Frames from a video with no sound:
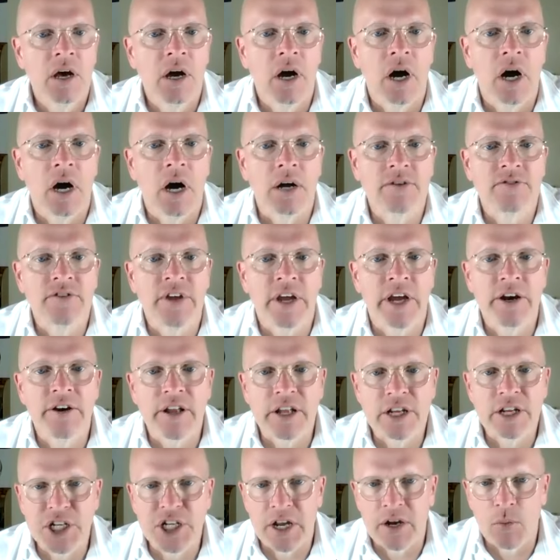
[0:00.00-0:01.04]
uh,
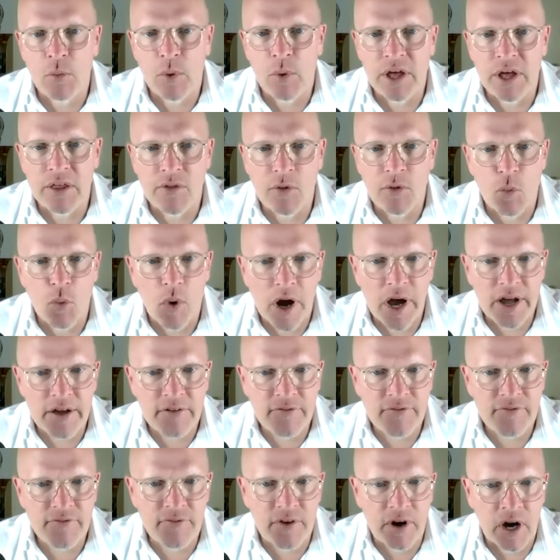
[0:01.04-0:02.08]
Terry Janway, the
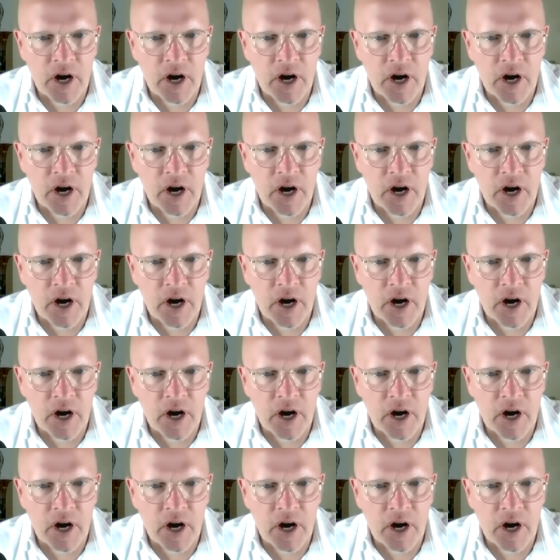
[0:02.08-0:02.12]
wife,